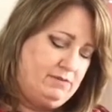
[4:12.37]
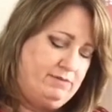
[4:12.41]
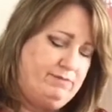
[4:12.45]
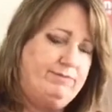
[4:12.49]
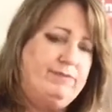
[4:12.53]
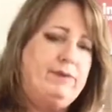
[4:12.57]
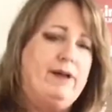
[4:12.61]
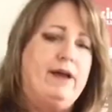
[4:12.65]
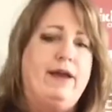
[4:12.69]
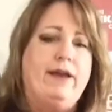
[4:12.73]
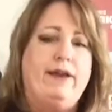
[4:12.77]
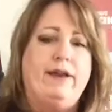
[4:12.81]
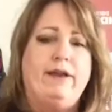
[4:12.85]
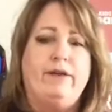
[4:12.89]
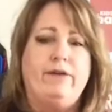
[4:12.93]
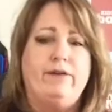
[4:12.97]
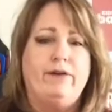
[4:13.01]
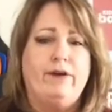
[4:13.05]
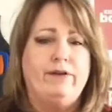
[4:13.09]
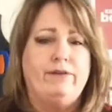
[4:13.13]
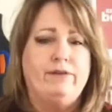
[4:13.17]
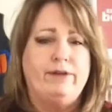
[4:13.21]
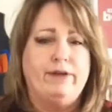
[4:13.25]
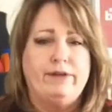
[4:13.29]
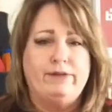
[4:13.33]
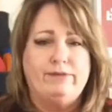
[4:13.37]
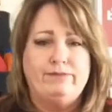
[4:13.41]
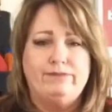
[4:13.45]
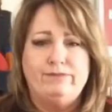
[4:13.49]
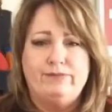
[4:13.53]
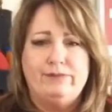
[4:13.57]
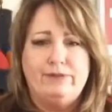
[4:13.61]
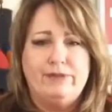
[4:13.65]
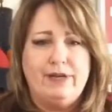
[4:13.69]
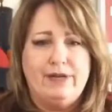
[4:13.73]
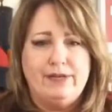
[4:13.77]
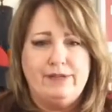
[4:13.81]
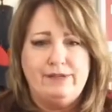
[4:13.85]
I didn't ground it. Did
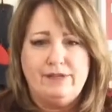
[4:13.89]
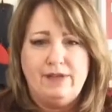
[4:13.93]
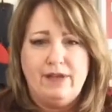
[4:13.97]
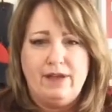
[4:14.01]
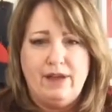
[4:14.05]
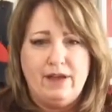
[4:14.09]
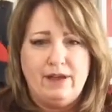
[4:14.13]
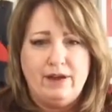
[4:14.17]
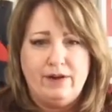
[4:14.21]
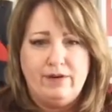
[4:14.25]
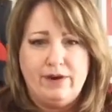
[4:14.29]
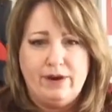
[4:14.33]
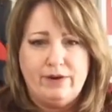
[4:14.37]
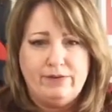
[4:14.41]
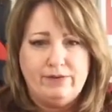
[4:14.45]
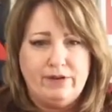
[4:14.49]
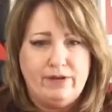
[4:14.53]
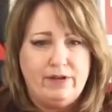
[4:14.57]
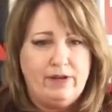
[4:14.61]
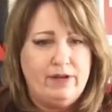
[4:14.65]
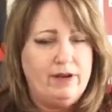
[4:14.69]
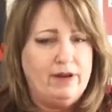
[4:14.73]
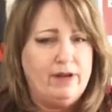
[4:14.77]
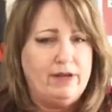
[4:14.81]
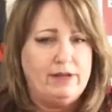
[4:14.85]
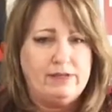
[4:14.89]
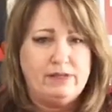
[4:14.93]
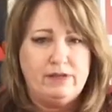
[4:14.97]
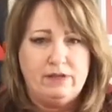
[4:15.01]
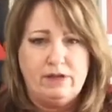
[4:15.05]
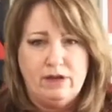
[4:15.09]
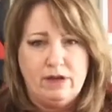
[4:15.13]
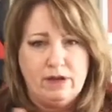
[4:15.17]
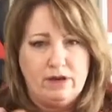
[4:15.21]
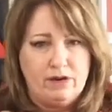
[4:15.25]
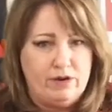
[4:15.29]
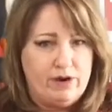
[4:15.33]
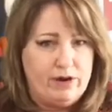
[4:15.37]
I say I grounded it? I did
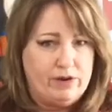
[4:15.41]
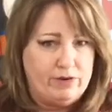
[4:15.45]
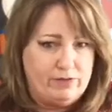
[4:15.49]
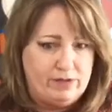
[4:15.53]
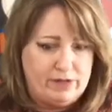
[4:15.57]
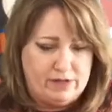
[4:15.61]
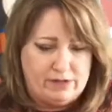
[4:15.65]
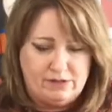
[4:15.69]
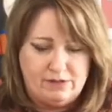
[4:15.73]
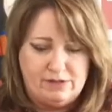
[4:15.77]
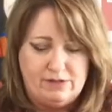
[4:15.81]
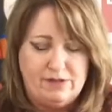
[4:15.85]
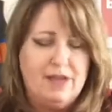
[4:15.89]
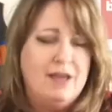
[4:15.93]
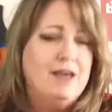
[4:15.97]
not ground this.